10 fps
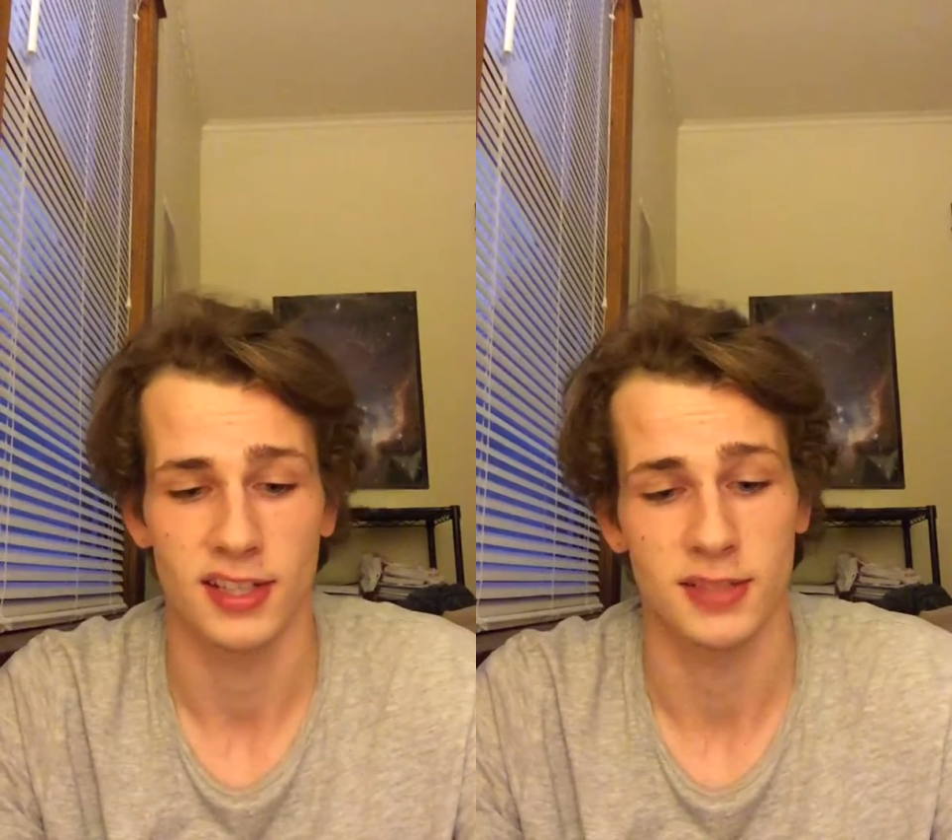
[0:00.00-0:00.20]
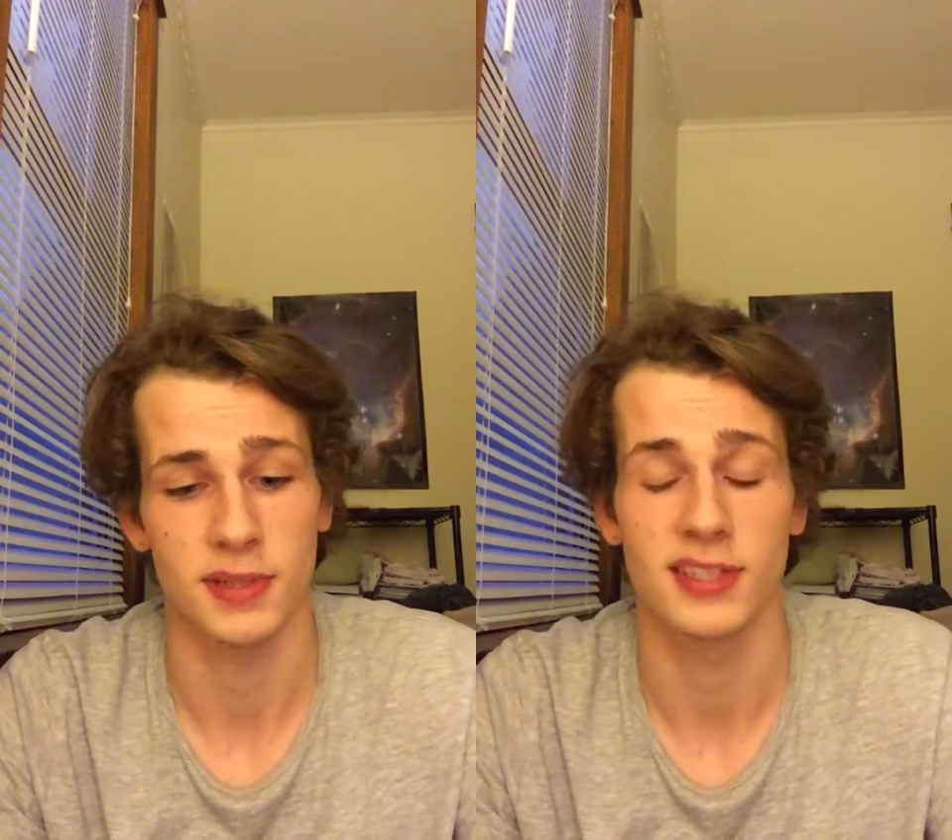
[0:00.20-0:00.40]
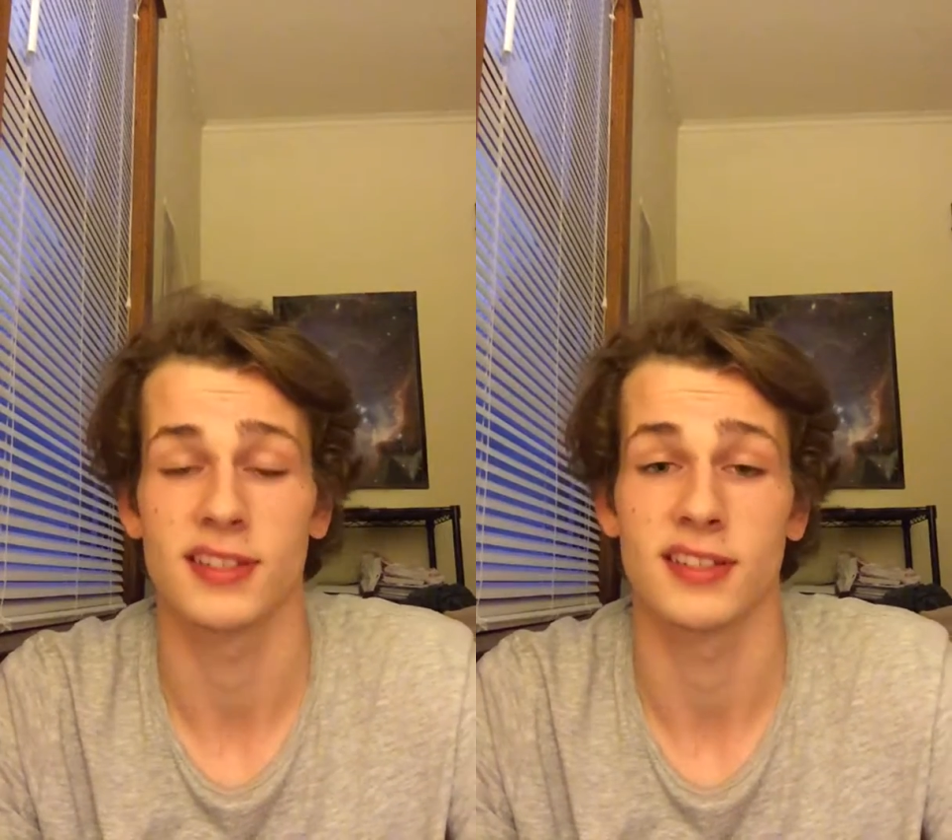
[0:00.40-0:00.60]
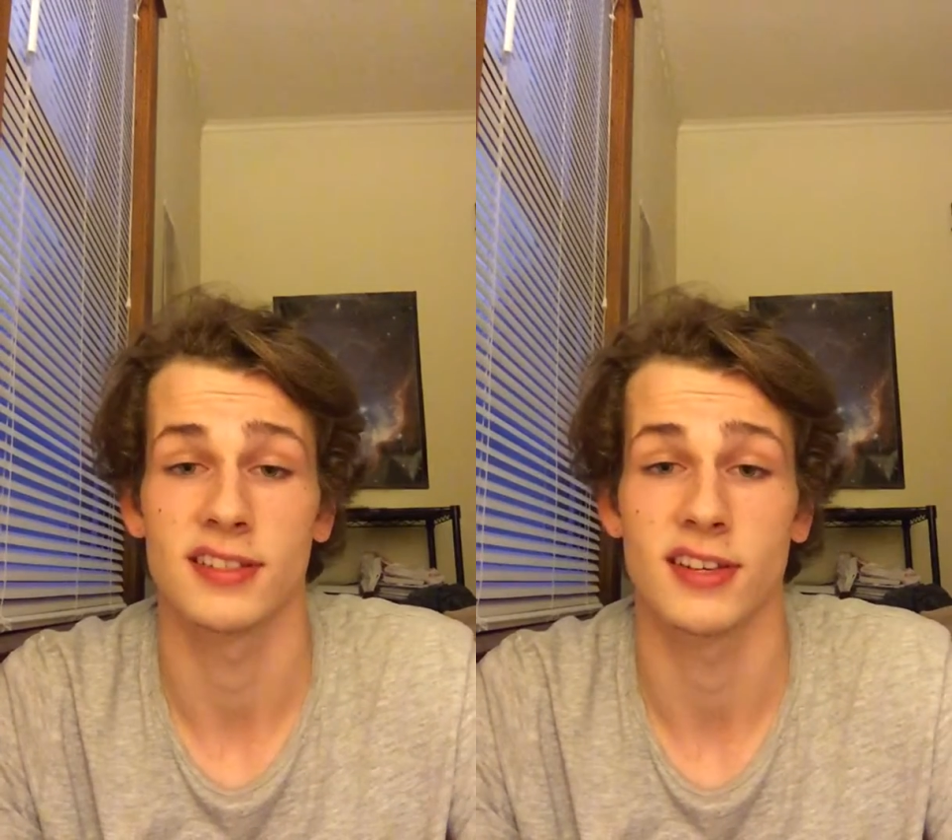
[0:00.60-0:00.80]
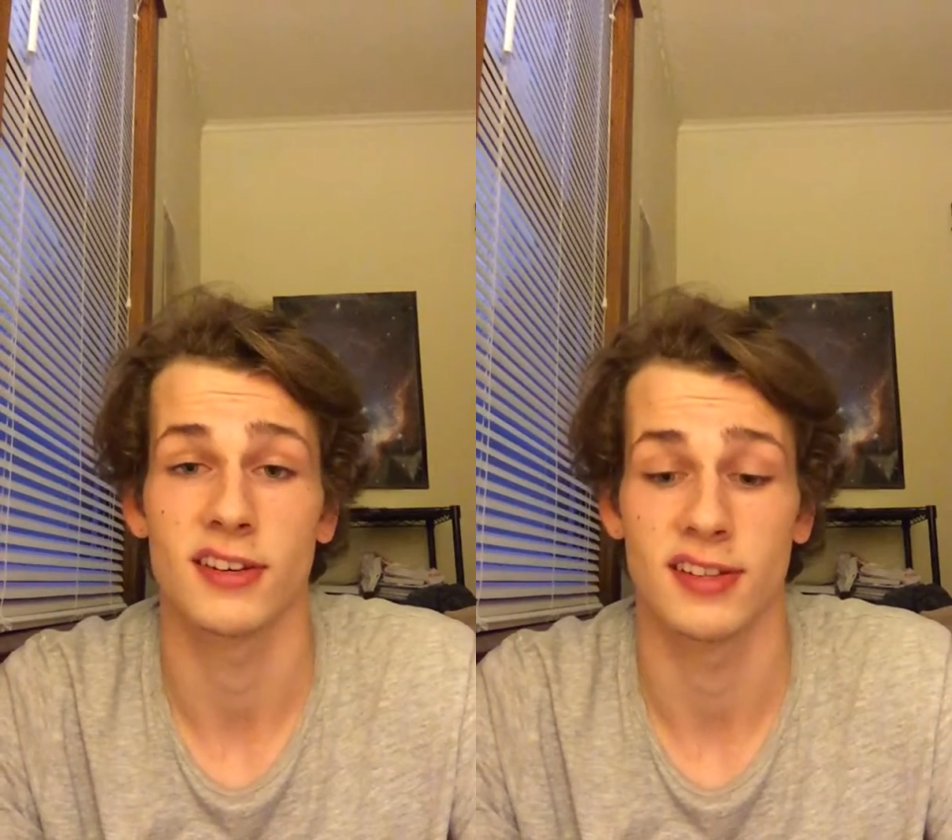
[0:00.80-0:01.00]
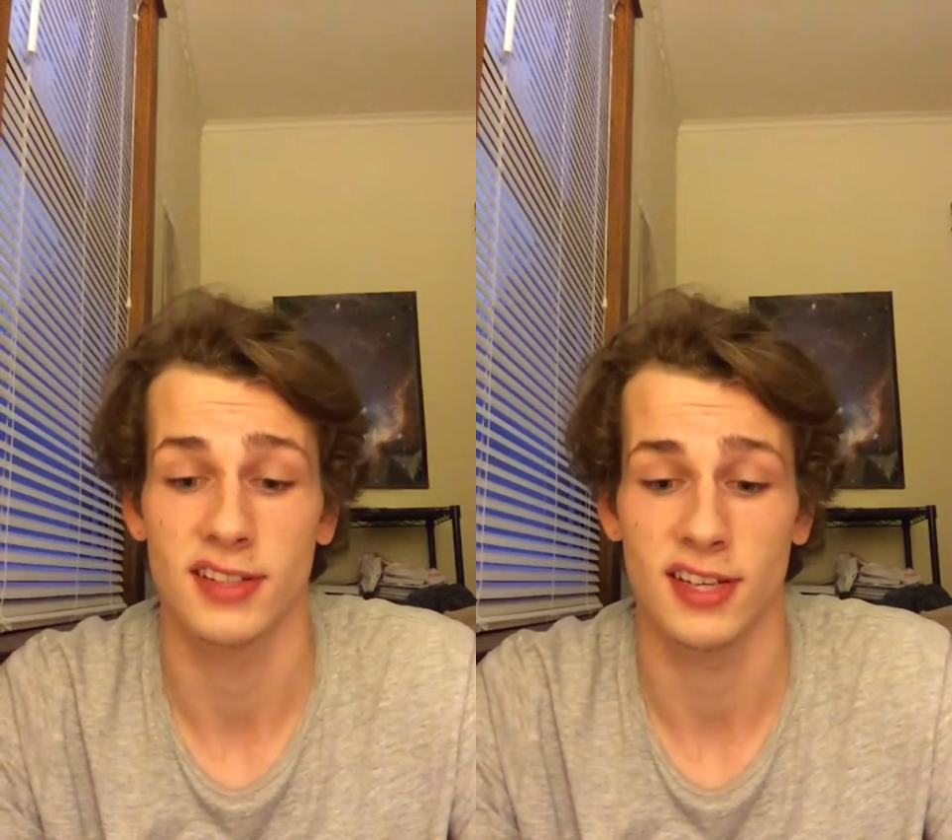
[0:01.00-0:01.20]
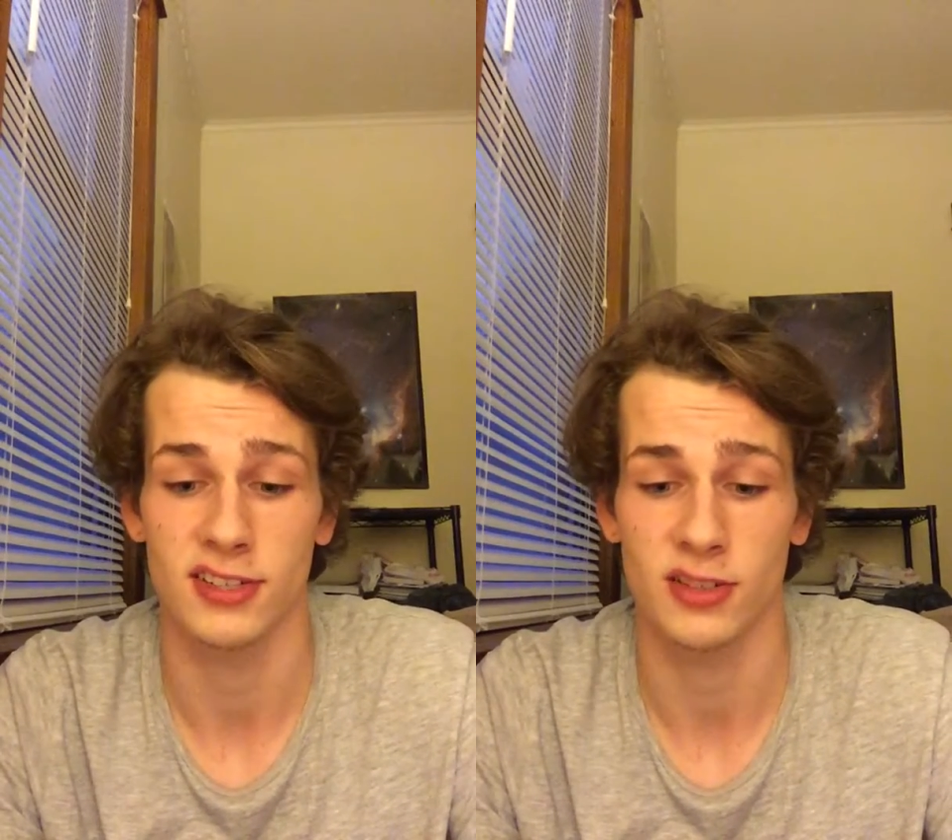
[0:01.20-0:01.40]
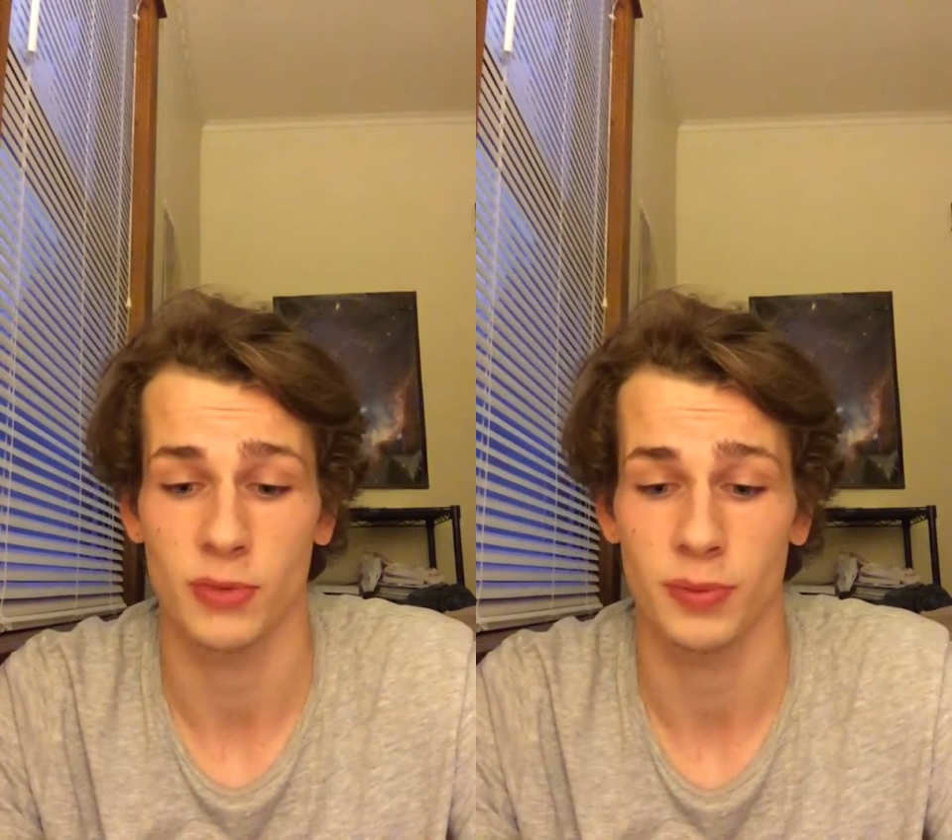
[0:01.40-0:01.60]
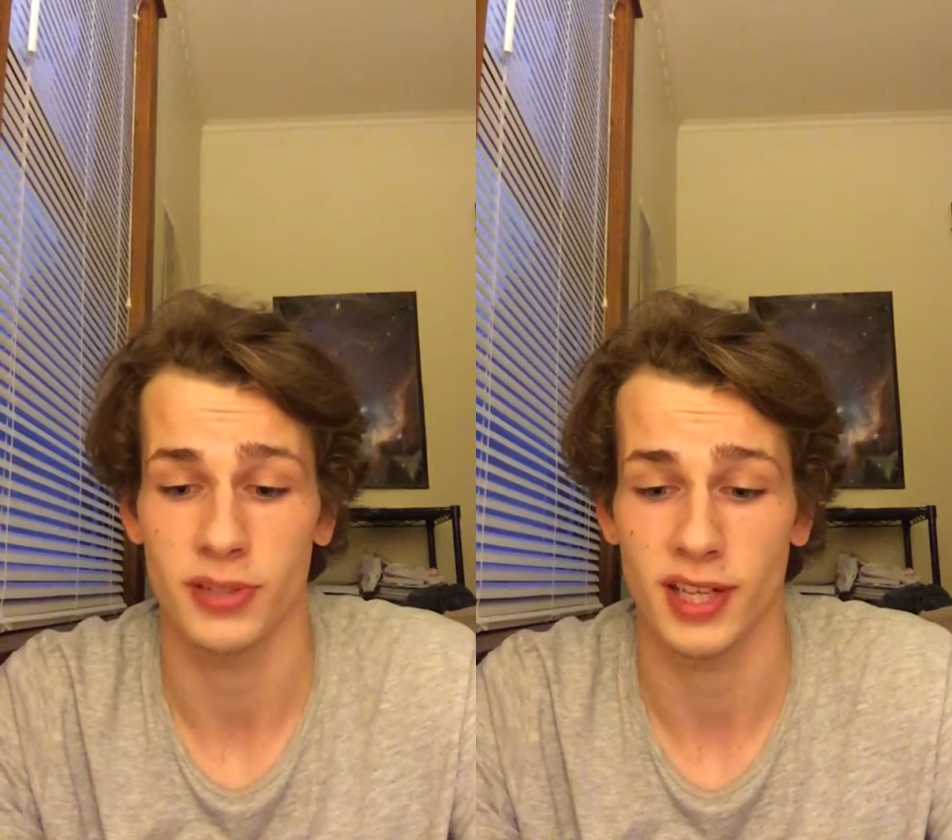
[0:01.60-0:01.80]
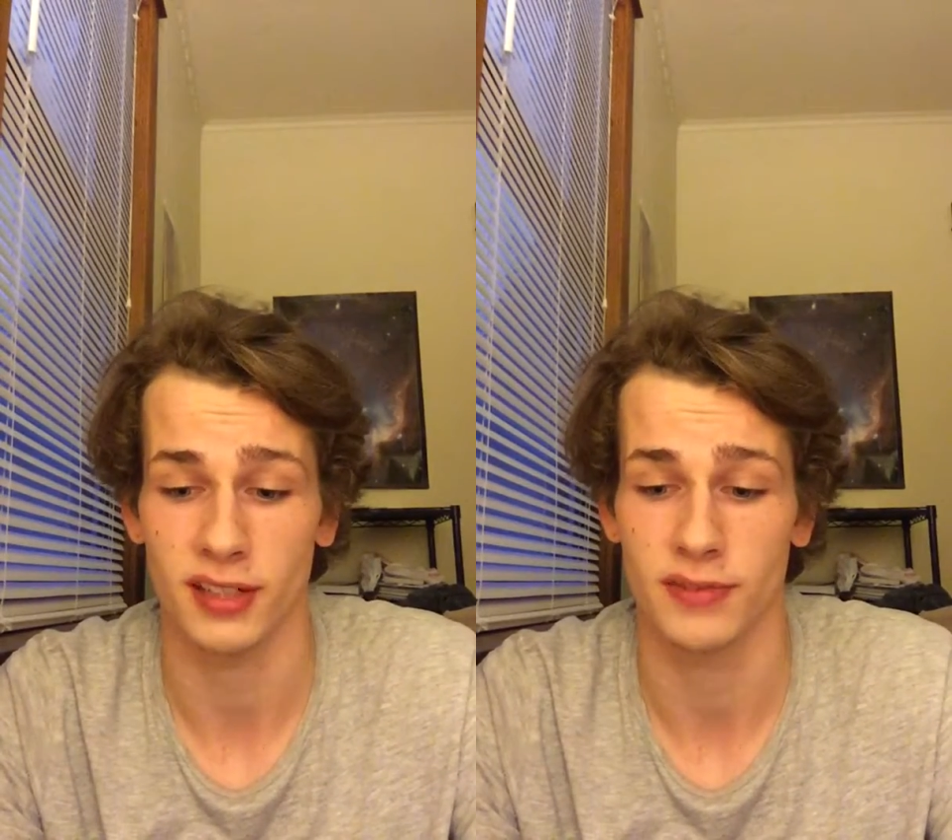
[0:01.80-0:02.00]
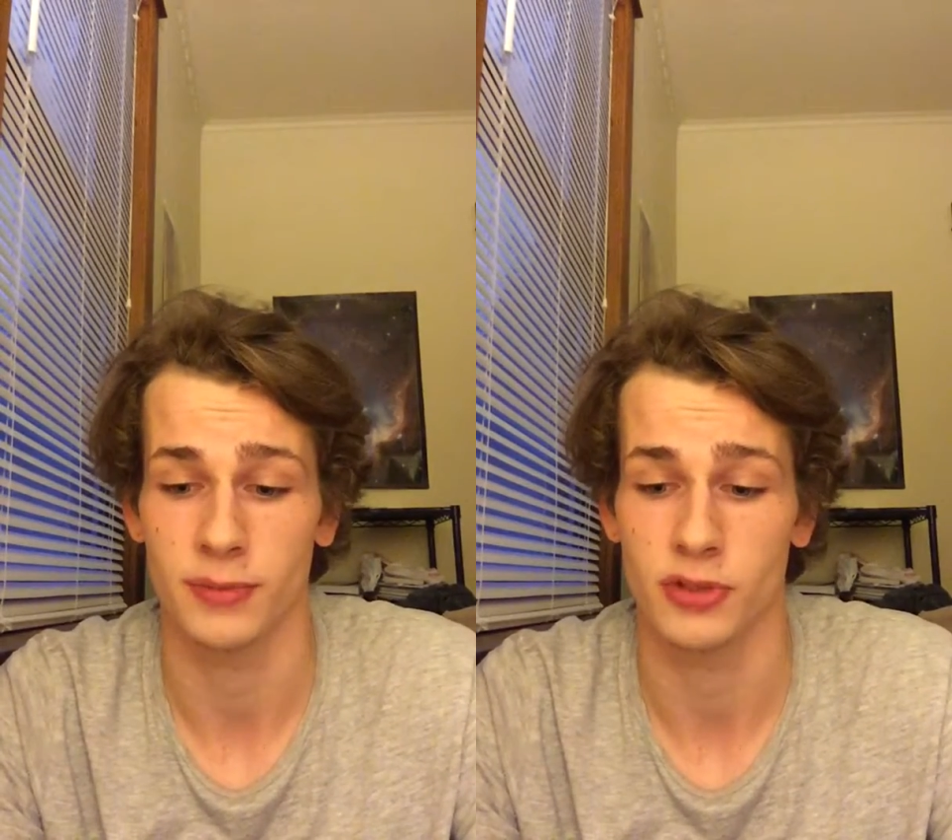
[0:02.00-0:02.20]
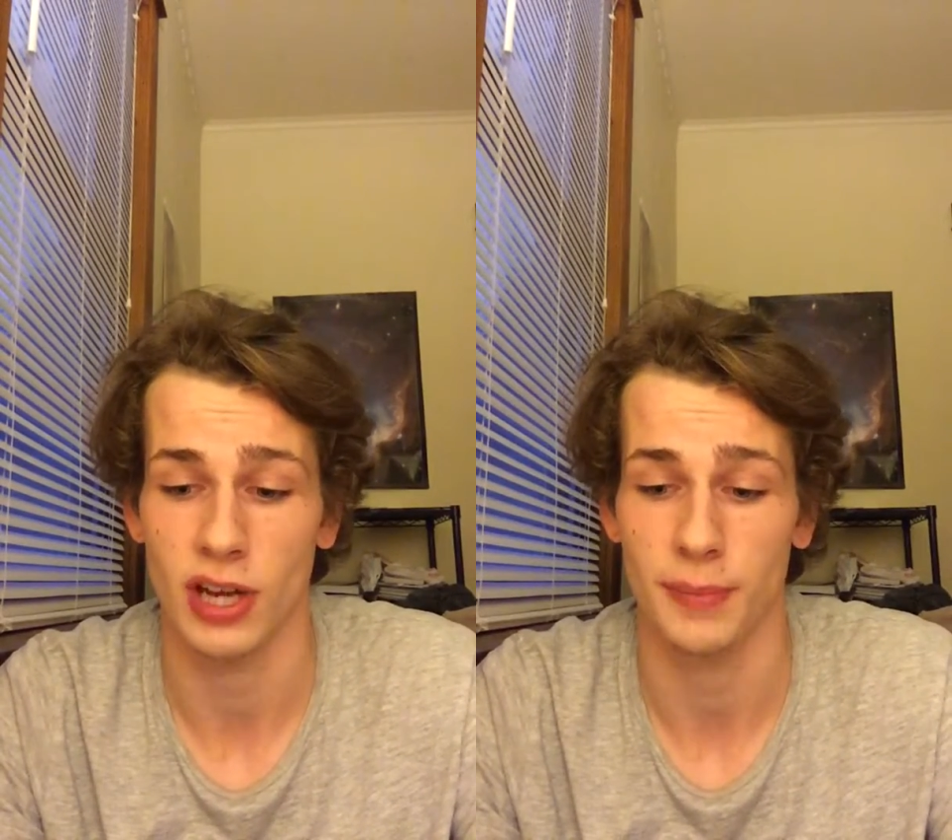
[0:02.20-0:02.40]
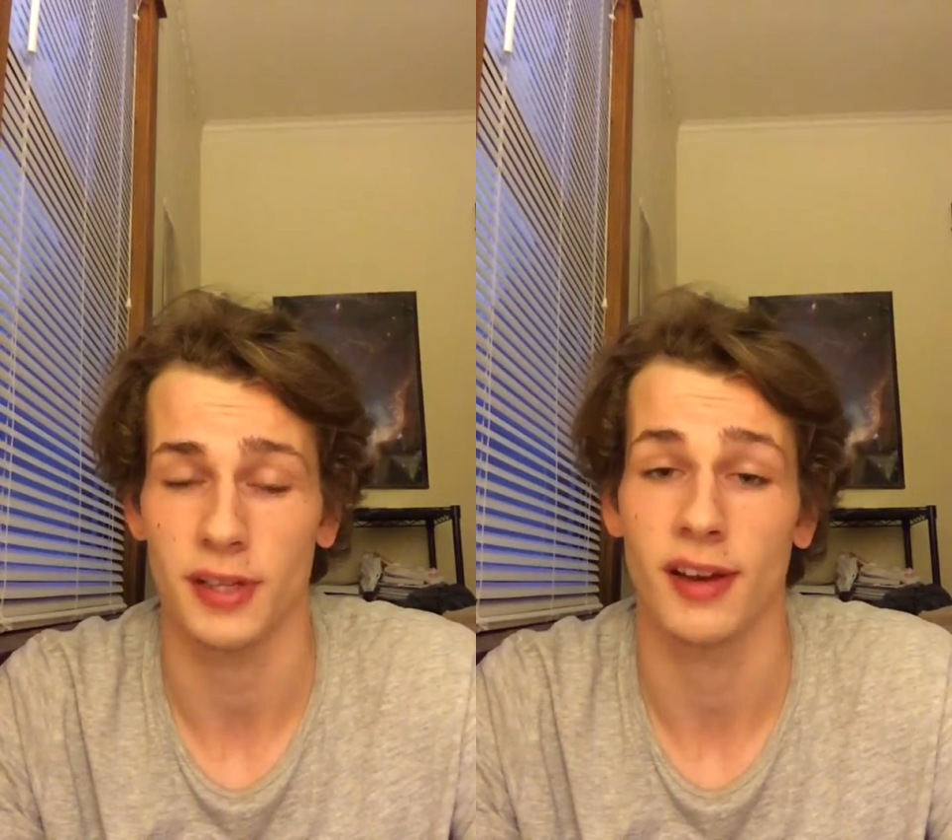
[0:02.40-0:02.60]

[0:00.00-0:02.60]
Species considered endangered were protected from trapping,